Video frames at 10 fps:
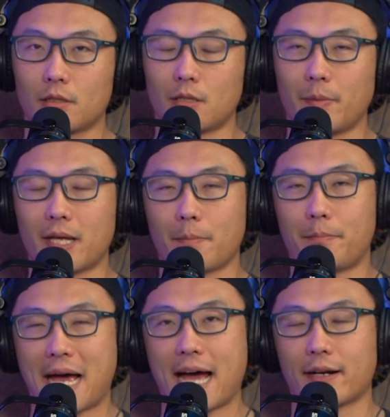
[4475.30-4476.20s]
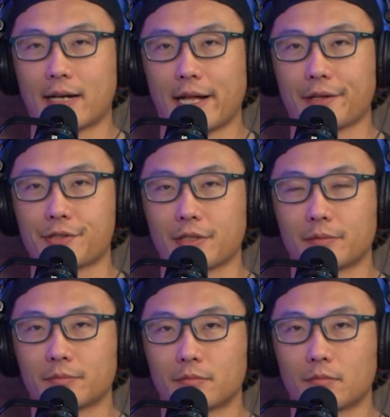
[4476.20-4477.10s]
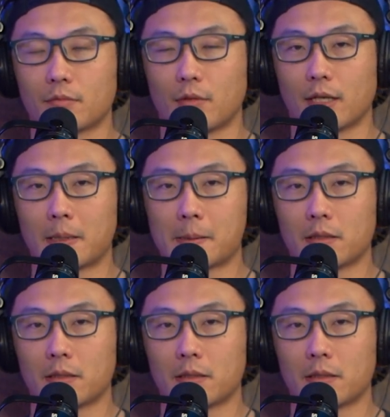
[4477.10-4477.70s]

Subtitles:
to make a bad analogy, right?